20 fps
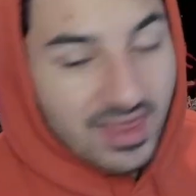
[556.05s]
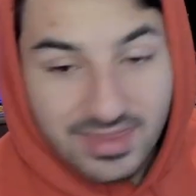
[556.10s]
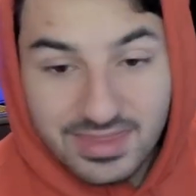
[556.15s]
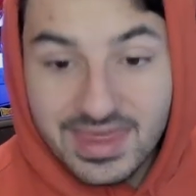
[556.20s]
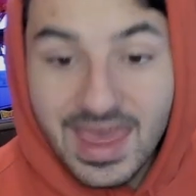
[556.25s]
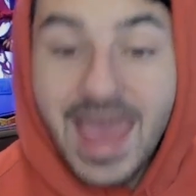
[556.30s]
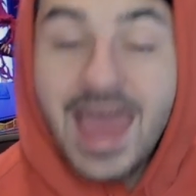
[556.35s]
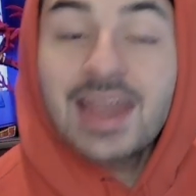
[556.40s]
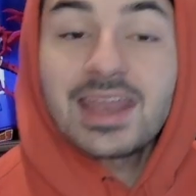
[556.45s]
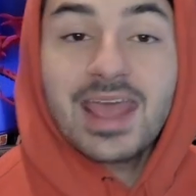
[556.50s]

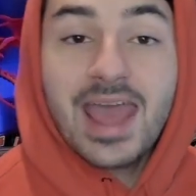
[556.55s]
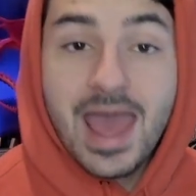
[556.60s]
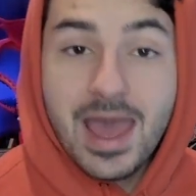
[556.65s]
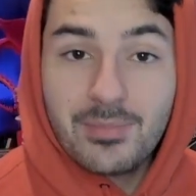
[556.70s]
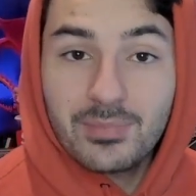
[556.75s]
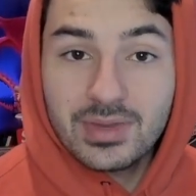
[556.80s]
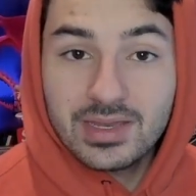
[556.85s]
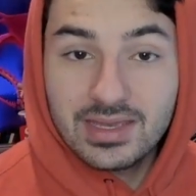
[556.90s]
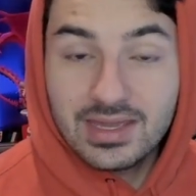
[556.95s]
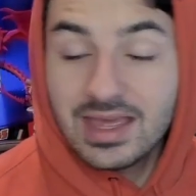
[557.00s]
That
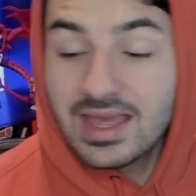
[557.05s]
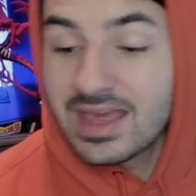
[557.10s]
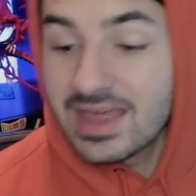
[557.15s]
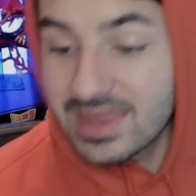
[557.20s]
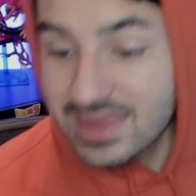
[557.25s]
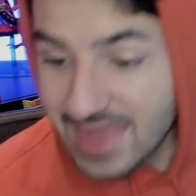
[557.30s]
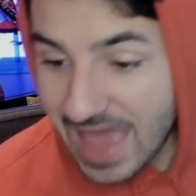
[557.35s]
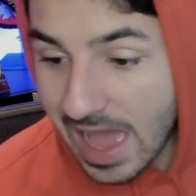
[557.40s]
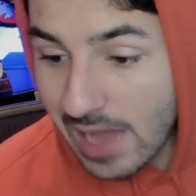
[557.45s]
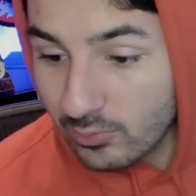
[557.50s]
happened.
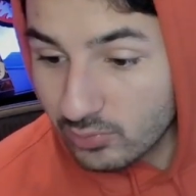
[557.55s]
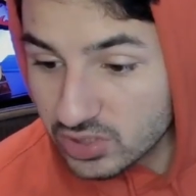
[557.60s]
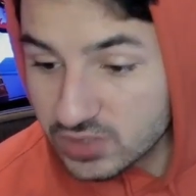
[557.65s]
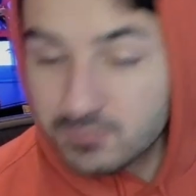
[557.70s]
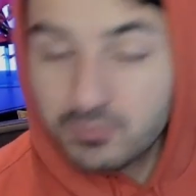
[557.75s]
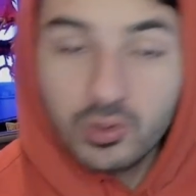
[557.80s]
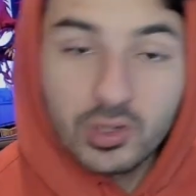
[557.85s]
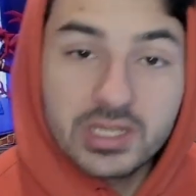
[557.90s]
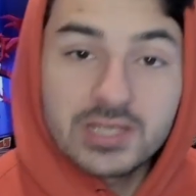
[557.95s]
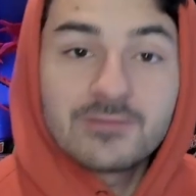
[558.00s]
That was
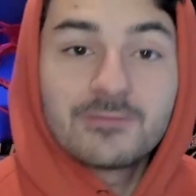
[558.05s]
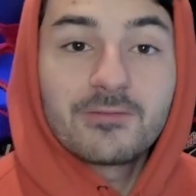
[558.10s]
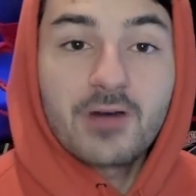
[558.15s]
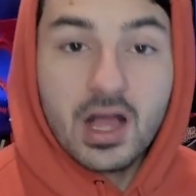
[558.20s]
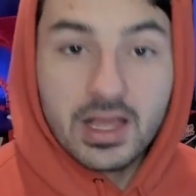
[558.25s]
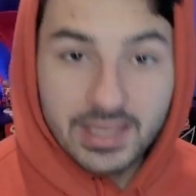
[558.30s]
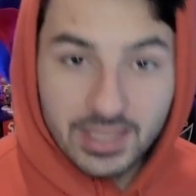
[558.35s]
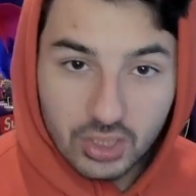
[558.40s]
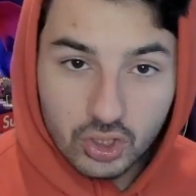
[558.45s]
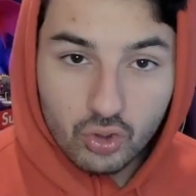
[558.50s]
pretty
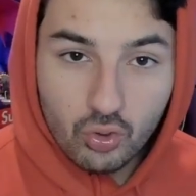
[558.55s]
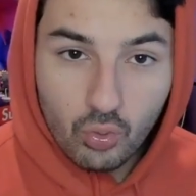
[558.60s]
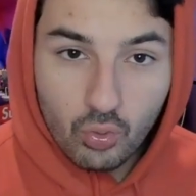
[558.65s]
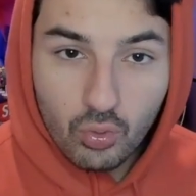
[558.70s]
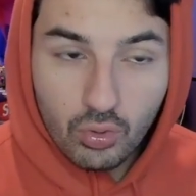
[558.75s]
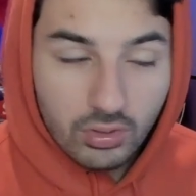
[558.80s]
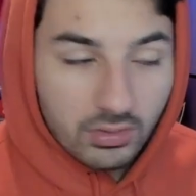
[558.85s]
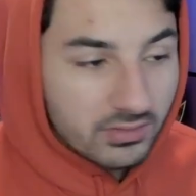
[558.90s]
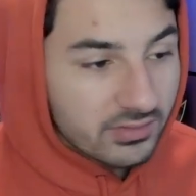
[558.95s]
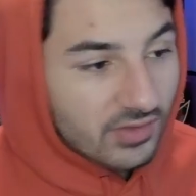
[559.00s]
fucking
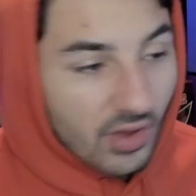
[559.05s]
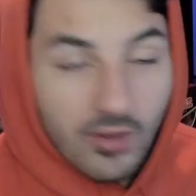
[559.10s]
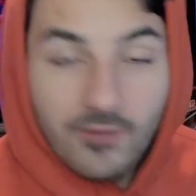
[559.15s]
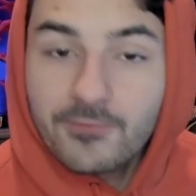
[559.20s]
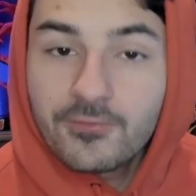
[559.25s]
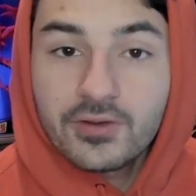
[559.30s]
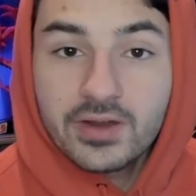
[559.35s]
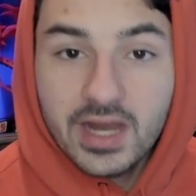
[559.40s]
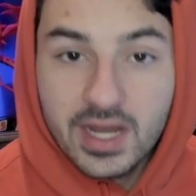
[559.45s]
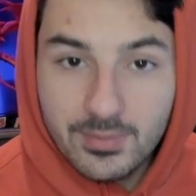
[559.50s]
cool. Don't
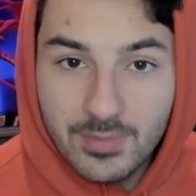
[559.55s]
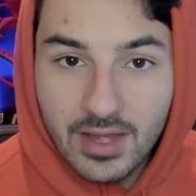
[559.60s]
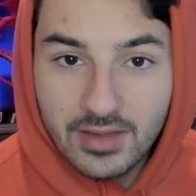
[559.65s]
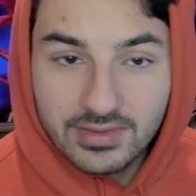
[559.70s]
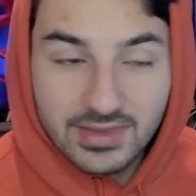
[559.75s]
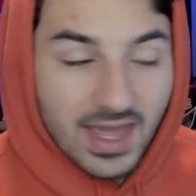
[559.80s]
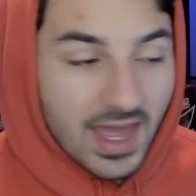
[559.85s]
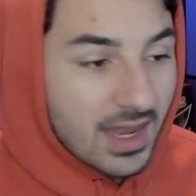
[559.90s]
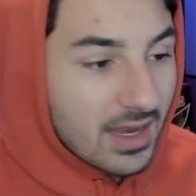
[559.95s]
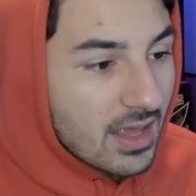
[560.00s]
forget about
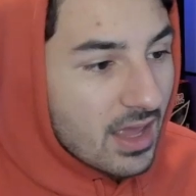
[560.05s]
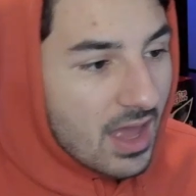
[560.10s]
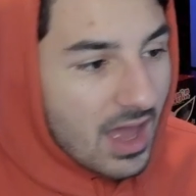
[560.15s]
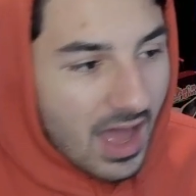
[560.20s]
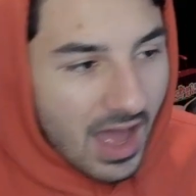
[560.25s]
that.